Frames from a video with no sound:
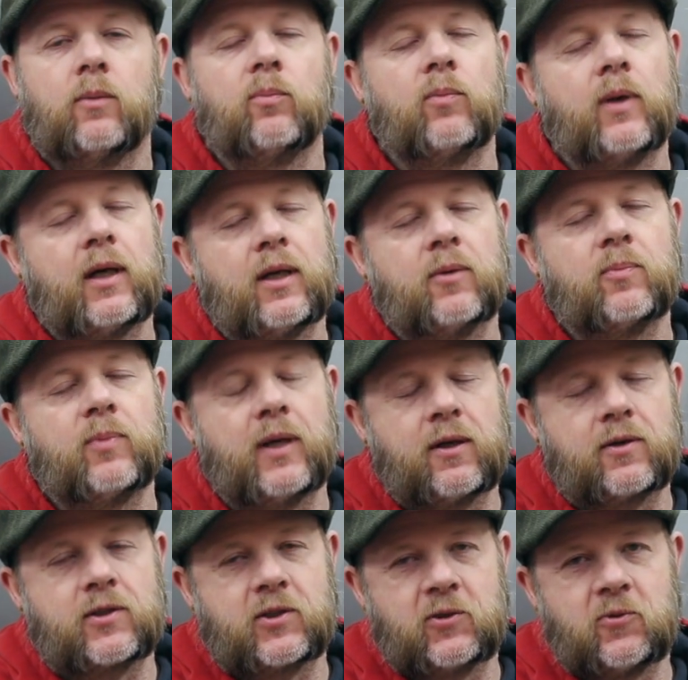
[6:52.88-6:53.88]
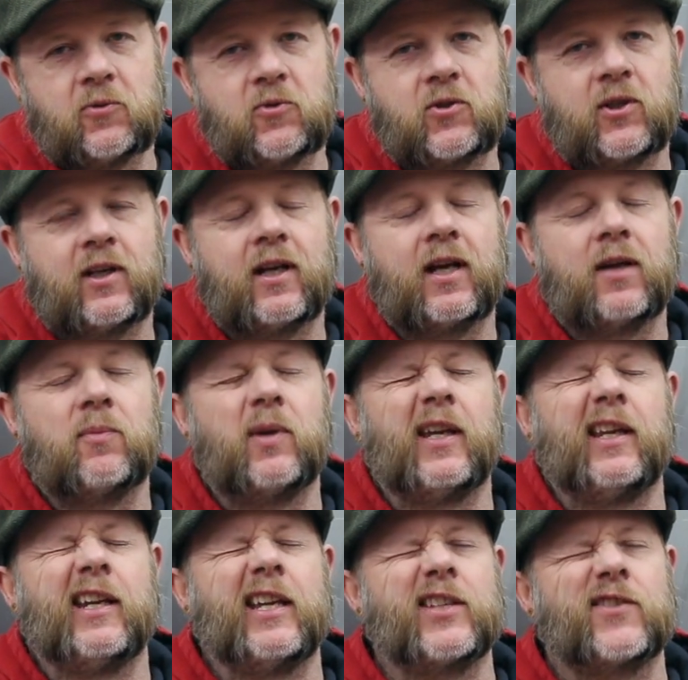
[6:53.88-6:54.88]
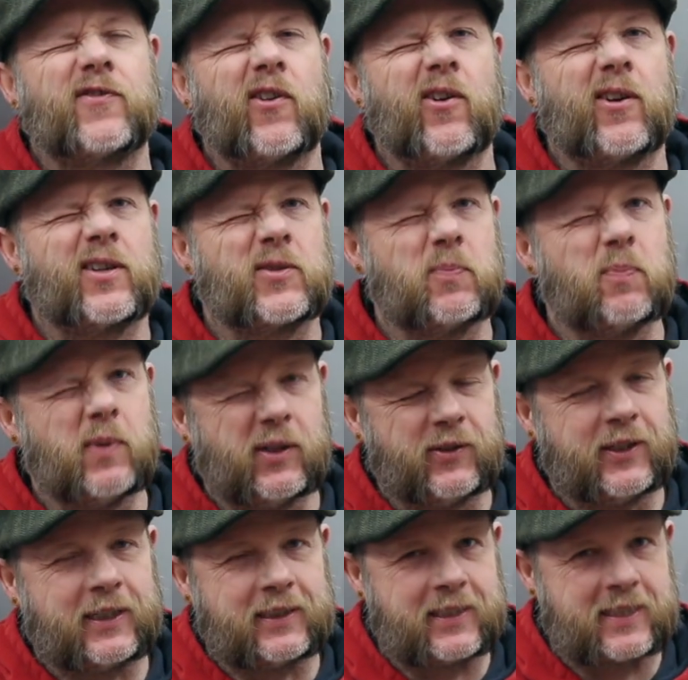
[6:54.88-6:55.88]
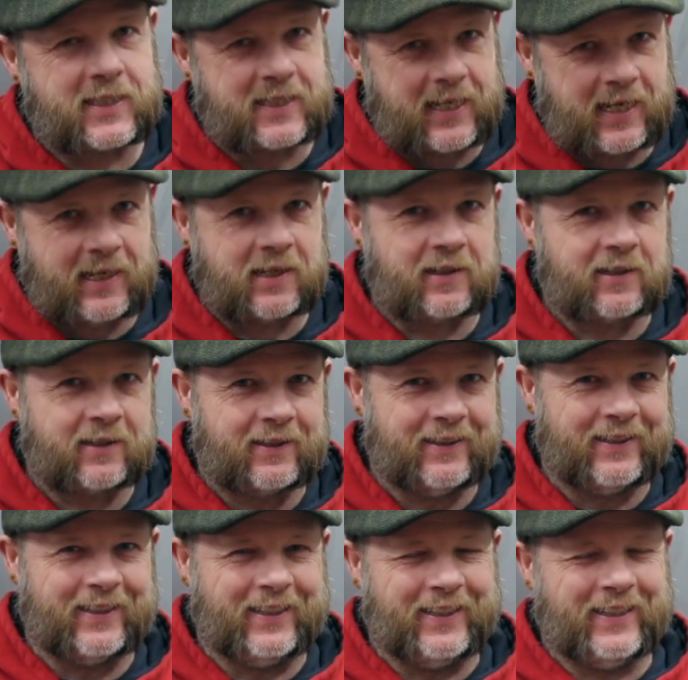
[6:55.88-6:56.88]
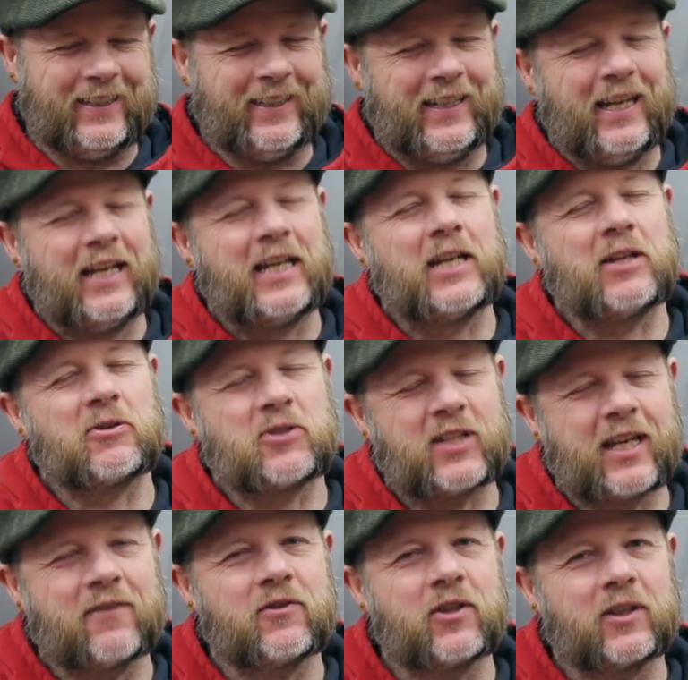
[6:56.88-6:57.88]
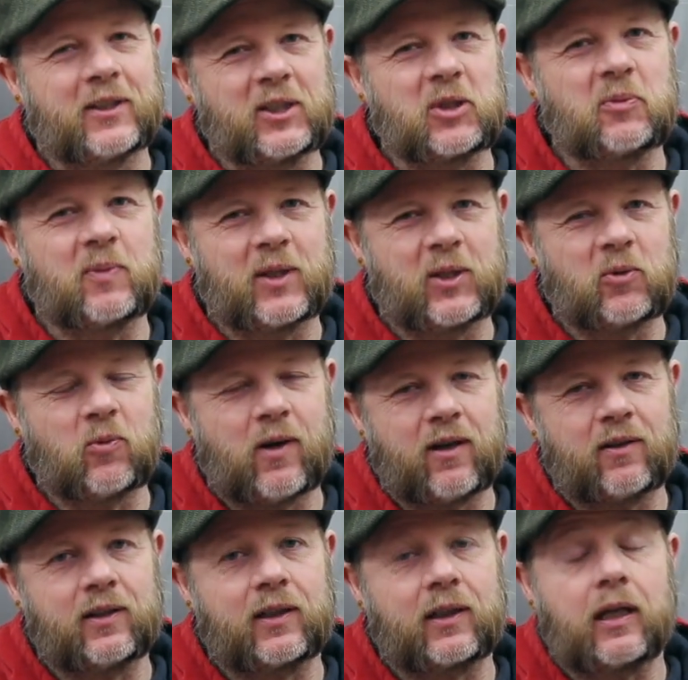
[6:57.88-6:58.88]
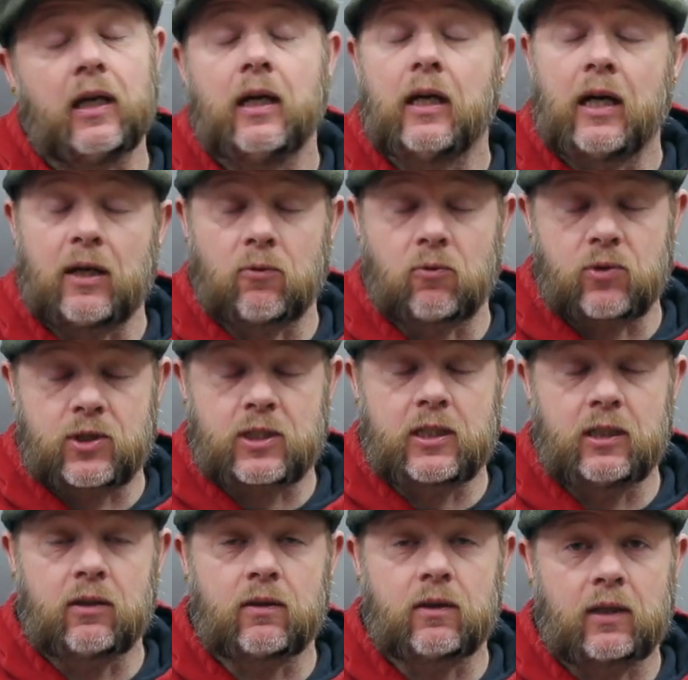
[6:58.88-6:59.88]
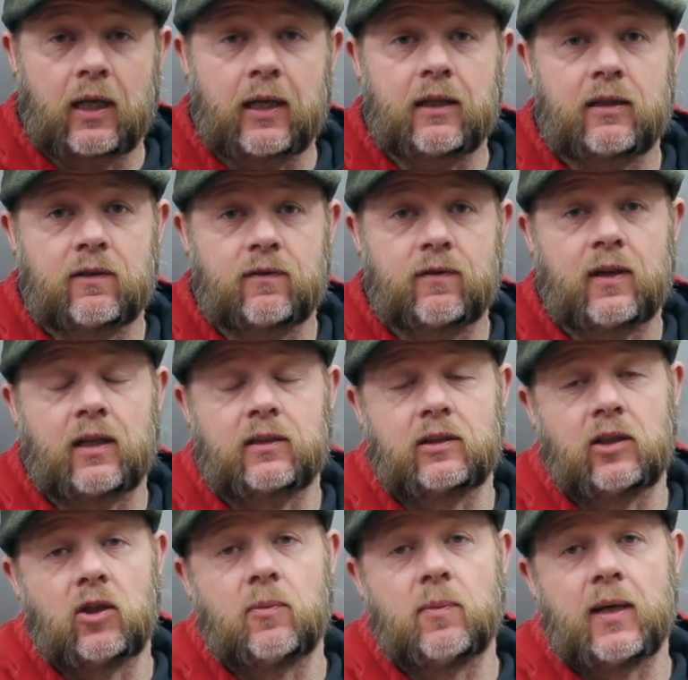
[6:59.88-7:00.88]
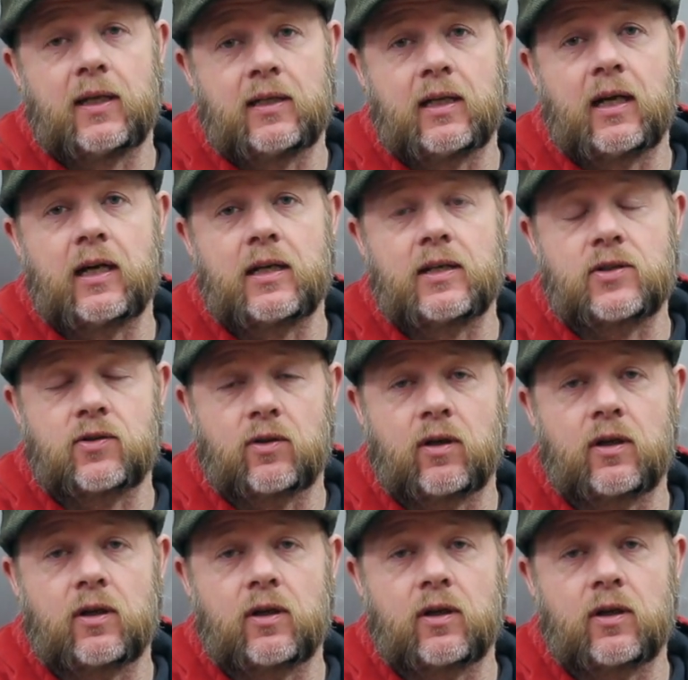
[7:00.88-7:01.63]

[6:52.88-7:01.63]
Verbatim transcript: By a better solution, I mean as far as building the stand. It'll save you a little bit of welding. I still like the fact that all my dies are